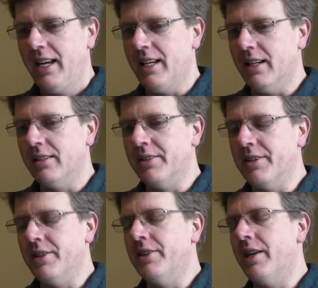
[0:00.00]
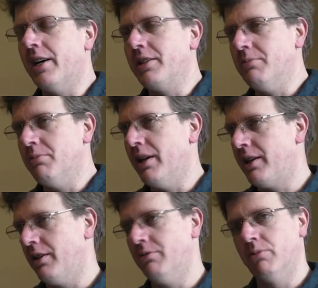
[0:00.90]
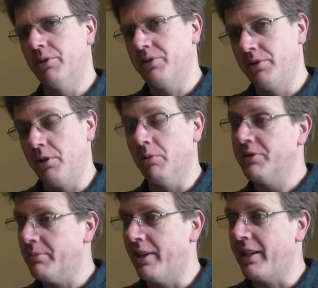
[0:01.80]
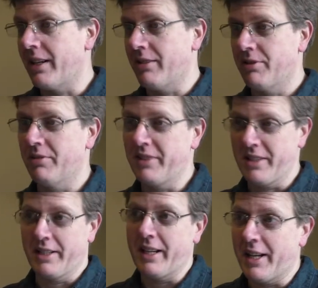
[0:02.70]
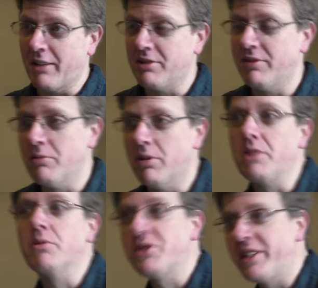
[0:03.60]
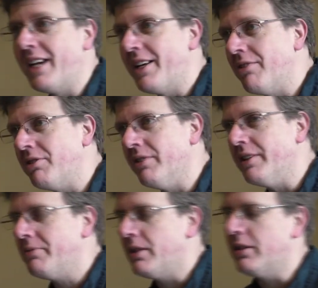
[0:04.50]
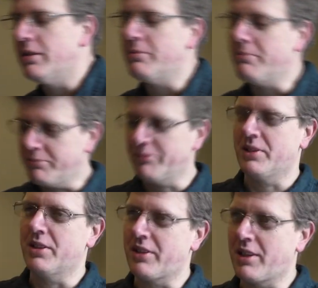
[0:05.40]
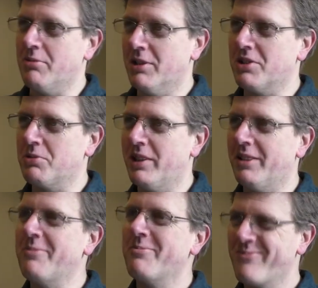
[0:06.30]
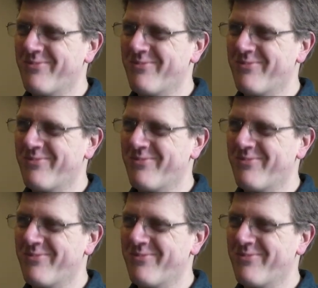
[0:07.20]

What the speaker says: Yeah, other than that, you make it what you want to make out of it and get out of it what you wish to get out of it. And I think it works well.